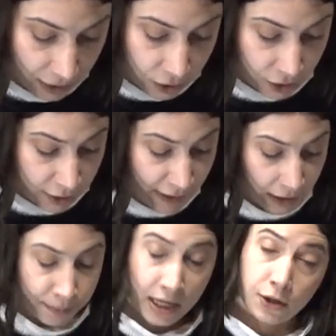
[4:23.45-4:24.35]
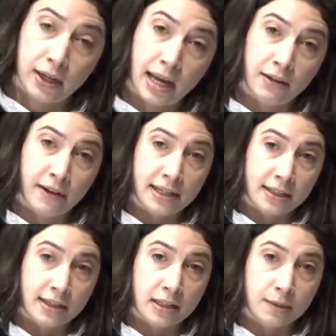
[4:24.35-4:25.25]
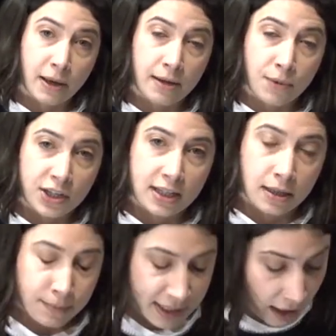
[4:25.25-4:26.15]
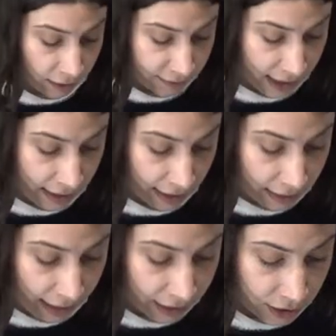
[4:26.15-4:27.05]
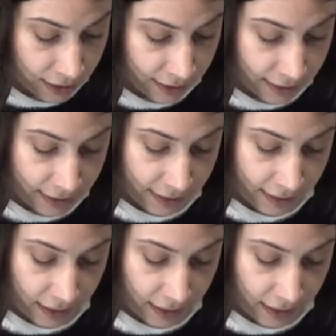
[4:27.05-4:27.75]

to develop their creative ideas by immersing themselves in the collections.